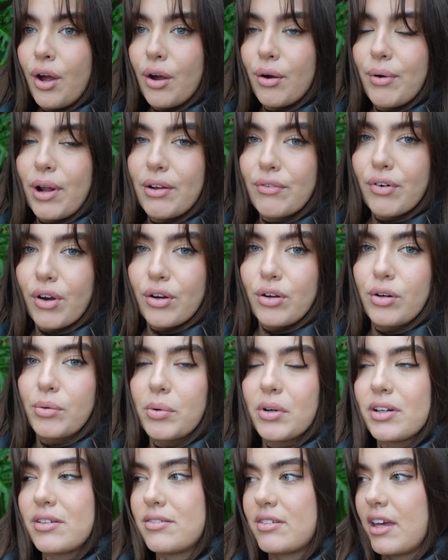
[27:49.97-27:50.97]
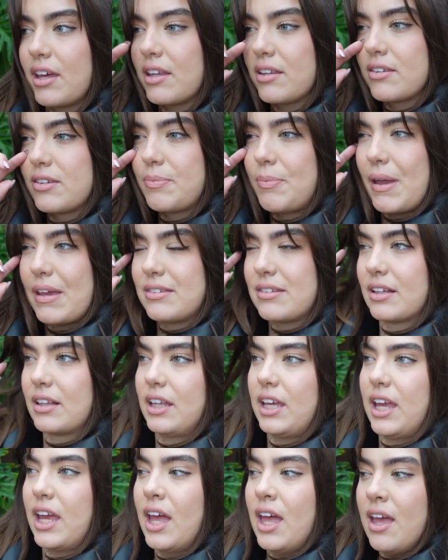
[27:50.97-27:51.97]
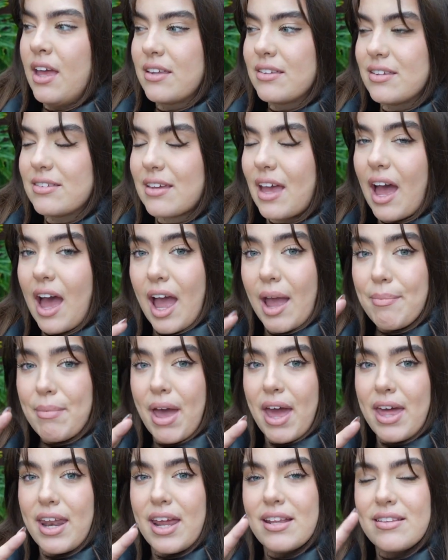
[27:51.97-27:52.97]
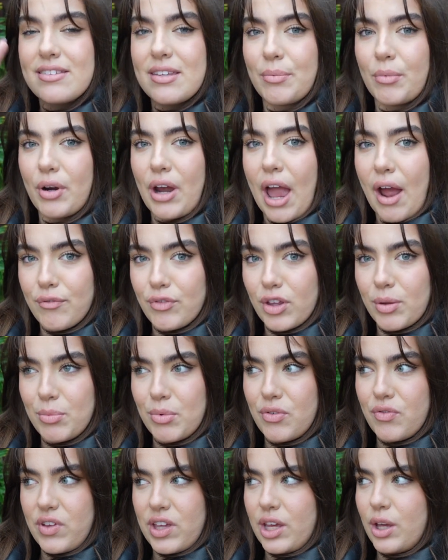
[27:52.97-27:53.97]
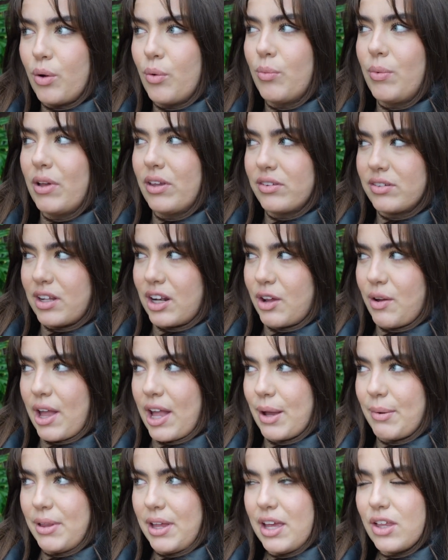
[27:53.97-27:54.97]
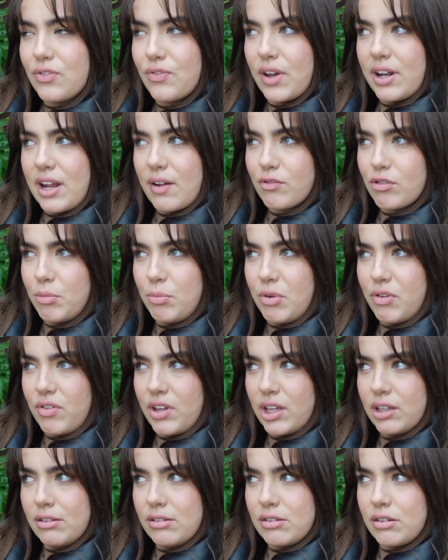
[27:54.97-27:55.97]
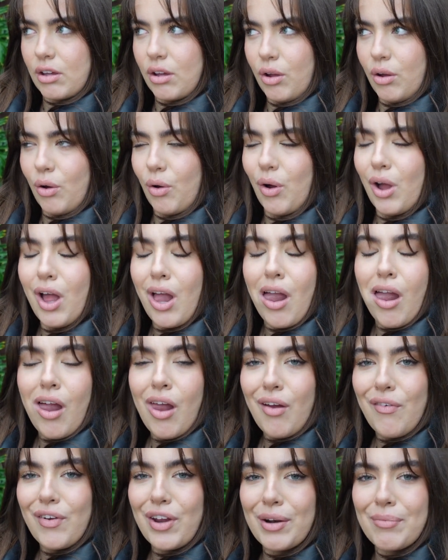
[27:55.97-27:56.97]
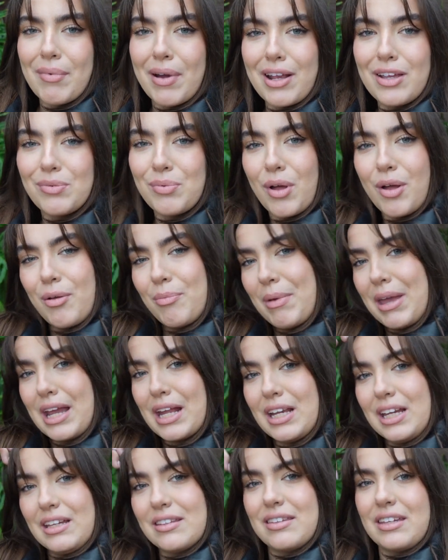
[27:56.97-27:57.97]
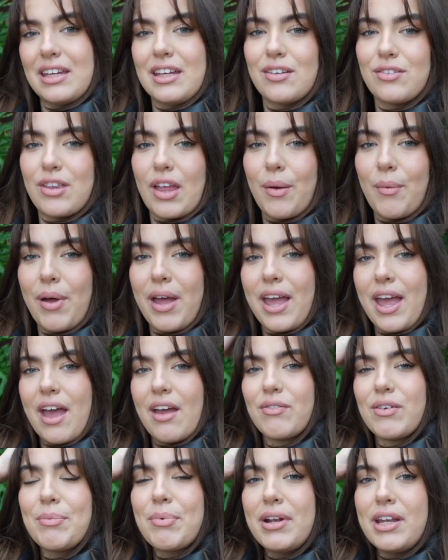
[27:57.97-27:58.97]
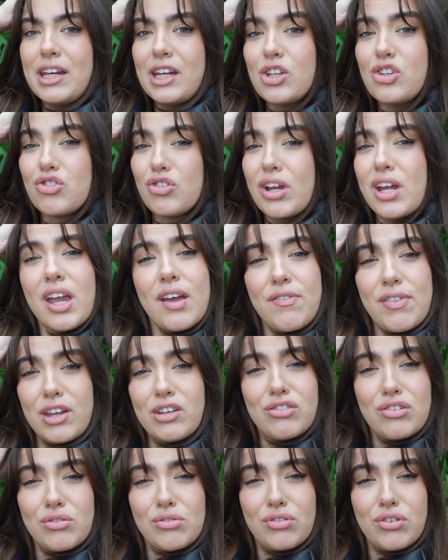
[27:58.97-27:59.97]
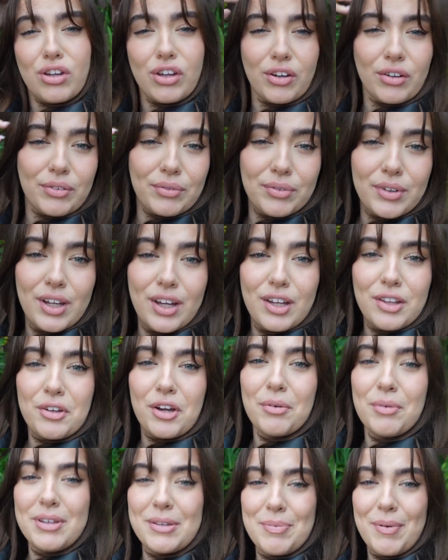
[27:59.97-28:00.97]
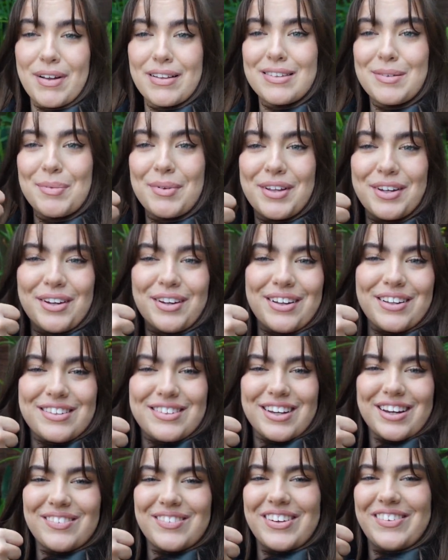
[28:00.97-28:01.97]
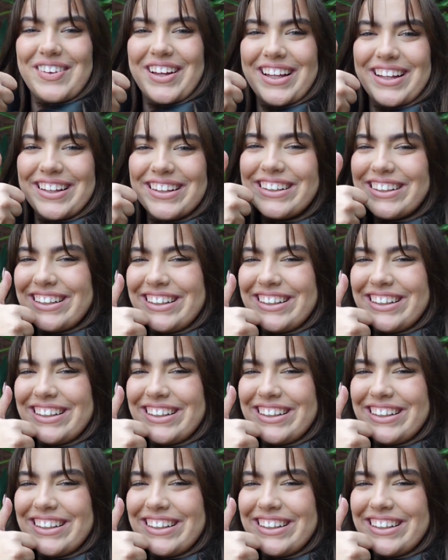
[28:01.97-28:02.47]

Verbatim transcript: We're waiting for our Uber since basically, since I'm headed somewhere after the movie, Will's gonna go hang out with his friend after the movie, so figured might as well make it easy so that way everybody can drink if they choose to. we are responsible adults, aren't we, Will?